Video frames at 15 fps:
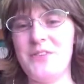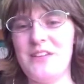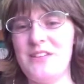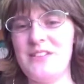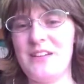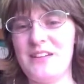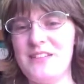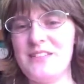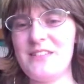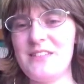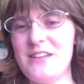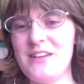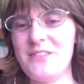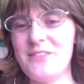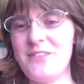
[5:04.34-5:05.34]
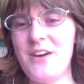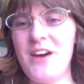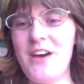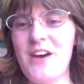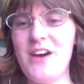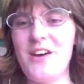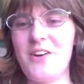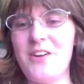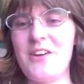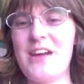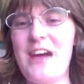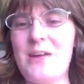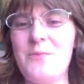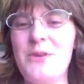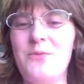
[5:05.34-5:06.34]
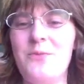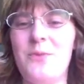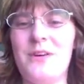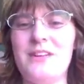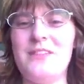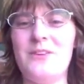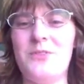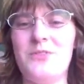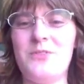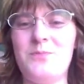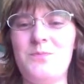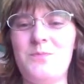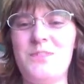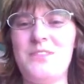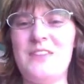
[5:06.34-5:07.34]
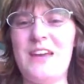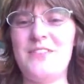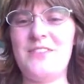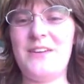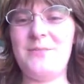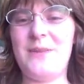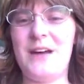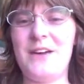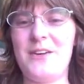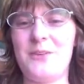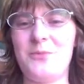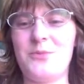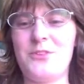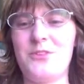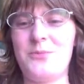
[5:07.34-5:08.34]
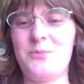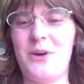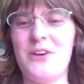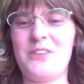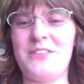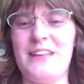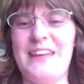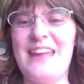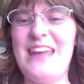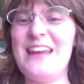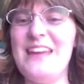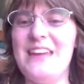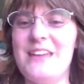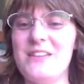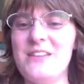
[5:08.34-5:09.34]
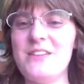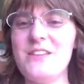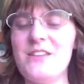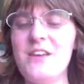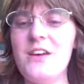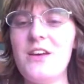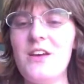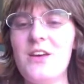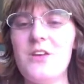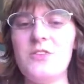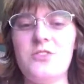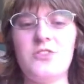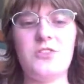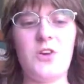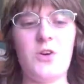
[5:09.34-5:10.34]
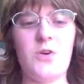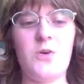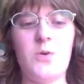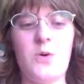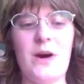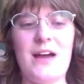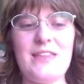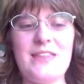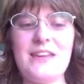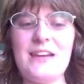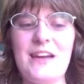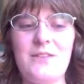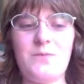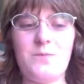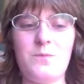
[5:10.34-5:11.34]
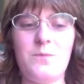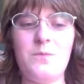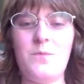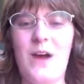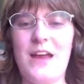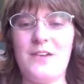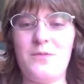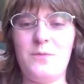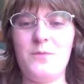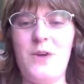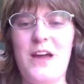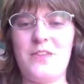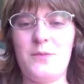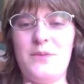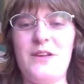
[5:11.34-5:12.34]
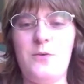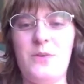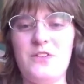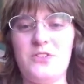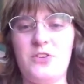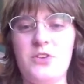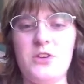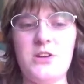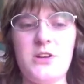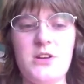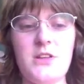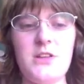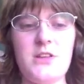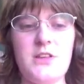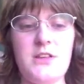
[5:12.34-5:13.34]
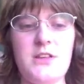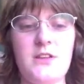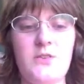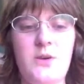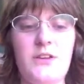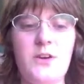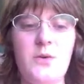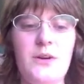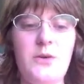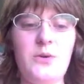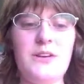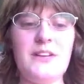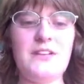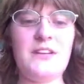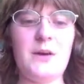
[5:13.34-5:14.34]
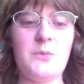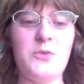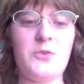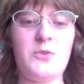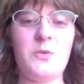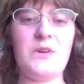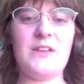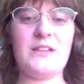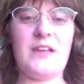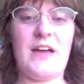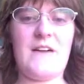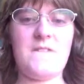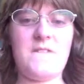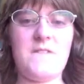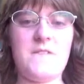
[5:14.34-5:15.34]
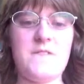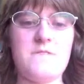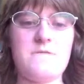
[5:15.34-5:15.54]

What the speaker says: the sun and stuff, or you gotta be one of those Stephanie Meyer sparkling idiots. So I think I'd rather be a wizard. Do I know anyone on Tumblr in real life?